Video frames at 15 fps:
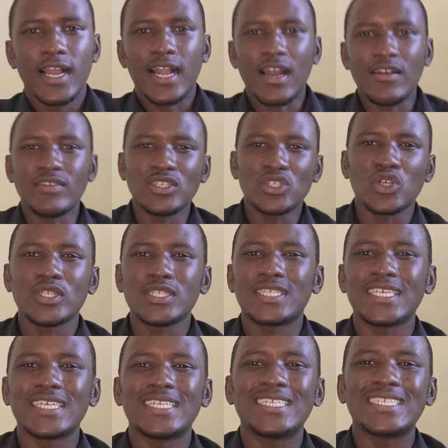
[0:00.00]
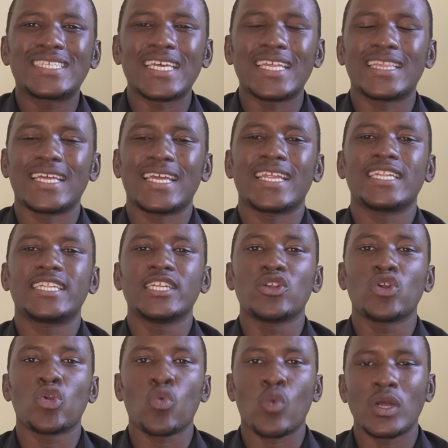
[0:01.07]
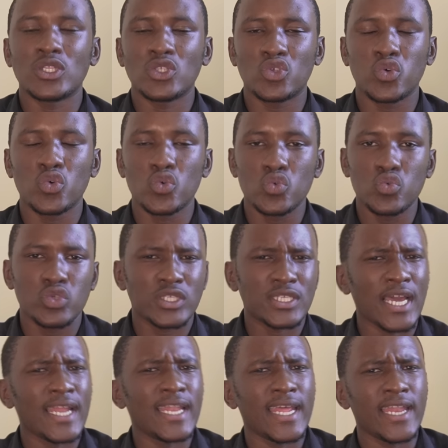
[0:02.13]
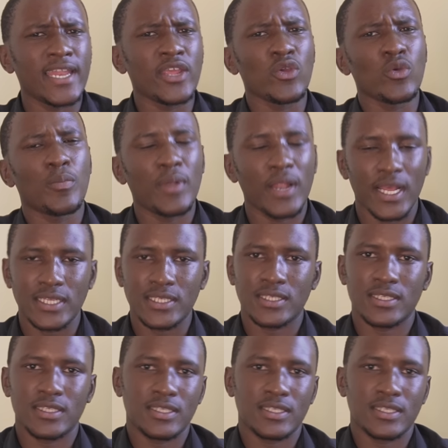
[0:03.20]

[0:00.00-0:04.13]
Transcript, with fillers: Kevin Johnson said that he did not want to sign any new players,